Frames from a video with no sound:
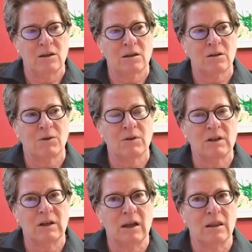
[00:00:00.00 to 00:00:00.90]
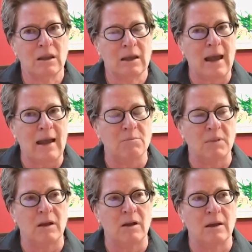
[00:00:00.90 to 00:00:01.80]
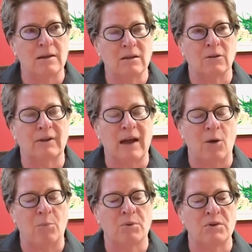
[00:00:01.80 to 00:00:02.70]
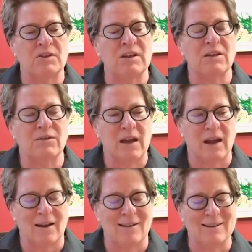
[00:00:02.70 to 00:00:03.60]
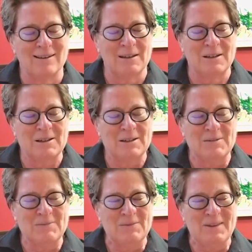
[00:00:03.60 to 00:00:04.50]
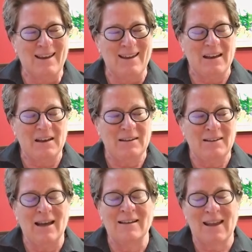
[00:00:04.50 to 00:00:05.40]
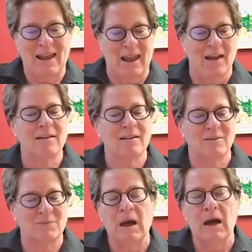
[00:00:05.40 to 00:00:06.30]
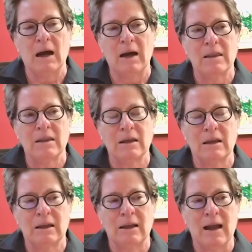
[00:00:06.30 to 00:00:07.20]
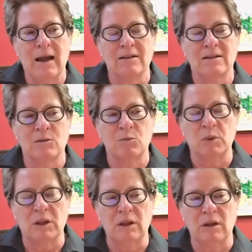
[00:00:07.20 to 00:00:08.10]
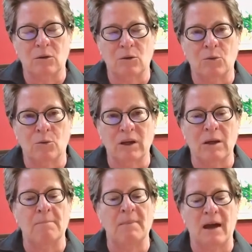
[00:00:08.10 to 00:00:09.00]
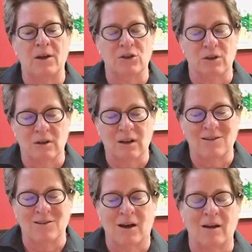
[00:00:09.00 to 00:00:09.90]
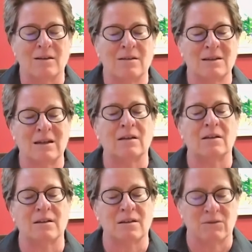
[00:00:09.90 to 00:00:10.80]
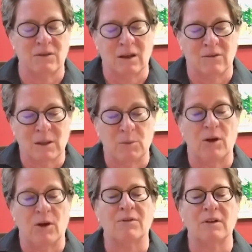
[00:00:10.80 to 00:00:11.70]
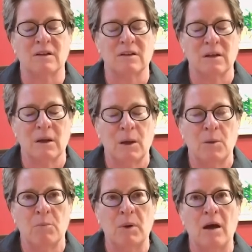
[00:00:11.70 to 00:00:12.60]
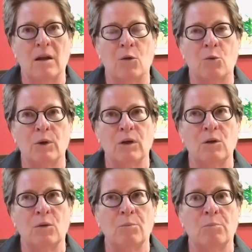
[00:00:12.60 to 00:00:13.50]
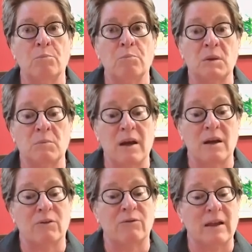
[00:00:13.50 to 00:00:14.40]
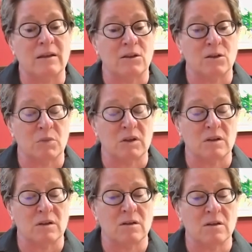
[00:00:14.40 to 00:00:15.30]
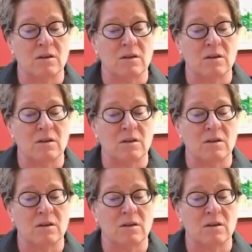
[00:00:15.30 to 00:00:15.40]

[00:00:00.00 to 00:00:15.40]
Diversity, I think, had been until now perceived as yes and. I think it has to be reimagined as not a tick list of demographics, but a real competitive advantage in business.